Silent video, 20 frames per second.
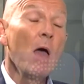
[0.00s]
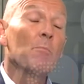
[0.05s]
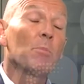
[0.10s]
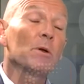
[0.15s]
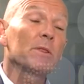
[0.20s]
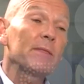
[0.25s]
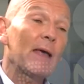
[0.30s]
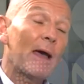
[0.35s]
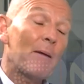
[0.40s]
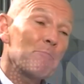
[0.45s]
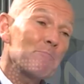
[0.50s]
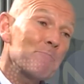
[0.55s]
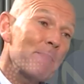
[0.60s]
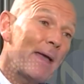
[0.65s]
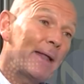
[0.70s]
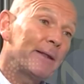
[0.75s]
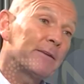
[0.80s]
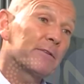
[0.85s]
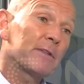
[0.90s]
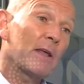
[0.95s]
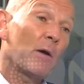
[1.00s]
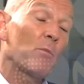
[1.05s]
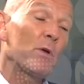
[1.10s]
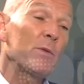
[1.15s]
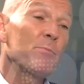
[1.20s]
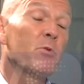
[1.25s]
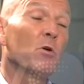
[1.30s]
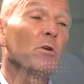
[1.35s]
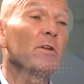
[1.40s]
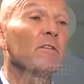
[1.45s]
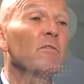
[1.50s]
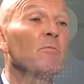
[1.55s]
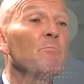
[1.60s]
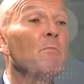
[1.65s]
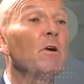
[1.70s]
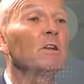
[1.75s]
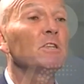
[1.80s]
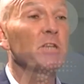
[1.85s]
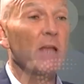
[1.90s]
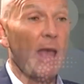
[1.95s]
But that meant that we put as
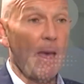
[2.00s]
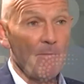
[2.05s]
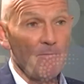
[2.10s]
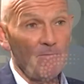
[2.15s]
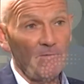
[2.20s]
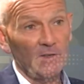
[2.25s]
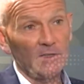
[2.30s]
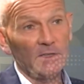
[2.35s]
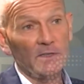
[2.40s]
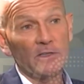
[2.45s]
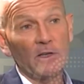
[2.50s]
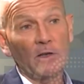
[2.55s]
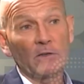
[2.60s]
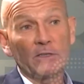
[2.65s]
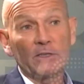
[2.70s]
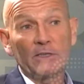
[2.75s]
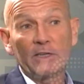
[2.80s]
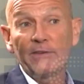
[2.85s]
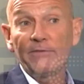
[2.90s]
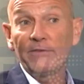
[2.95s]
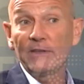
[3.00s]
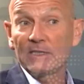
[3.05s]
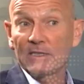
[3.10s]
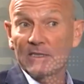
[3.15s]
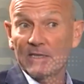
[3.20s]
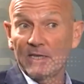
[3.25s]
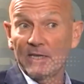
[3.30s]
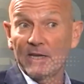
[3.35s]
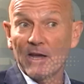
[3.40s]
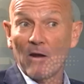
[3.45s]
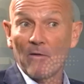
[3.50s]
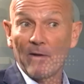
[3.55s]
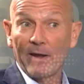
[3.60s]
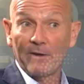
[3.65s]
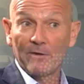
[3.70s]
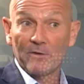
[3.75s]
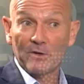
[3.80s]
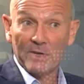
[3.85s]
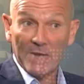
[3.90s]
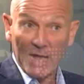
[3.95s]
much emphasis on T V C, our
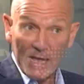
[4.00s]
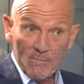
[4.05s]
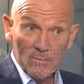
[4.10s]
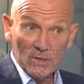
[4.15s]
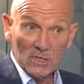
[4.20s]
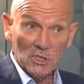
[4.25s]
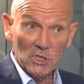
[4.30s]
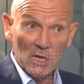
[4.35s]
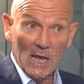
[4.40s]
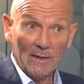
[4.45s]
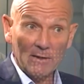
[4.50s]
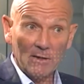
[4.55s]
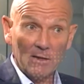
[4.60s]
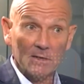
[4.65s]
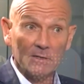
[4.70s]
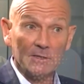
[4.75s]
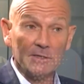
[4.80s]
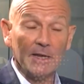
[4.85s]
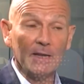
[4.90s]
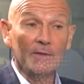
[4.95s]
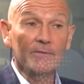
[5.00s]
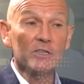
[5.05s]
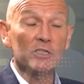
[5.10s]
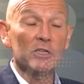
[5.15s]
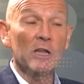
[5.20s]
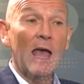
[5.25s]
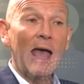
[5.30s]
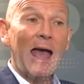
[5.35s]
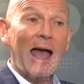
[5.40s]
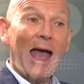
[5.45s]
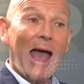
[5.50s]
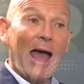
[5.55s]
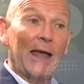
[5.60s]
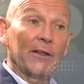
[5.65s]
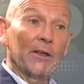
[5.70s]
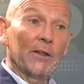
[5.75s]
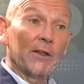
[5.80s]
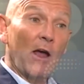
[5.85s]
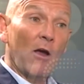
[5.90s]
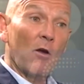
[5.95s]
entertainment channel on television, and
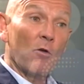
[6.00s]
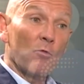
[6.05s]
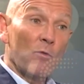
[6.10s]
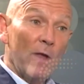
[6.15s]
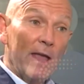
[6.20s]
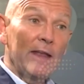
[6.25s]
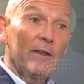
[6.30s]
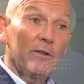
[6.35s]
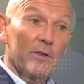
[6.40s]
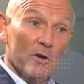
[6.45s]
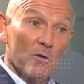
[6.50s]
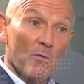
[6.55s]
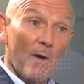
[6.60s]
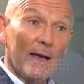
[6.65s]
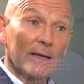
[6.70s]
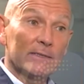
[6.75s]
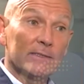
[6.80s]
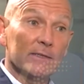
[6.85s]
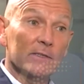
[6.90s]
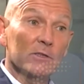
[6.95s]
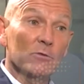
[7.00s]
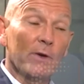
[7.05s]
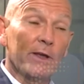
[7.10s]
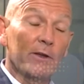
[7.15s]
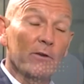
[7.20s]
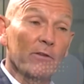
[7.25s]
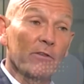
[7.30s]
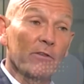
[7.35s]
on our radio assets, whether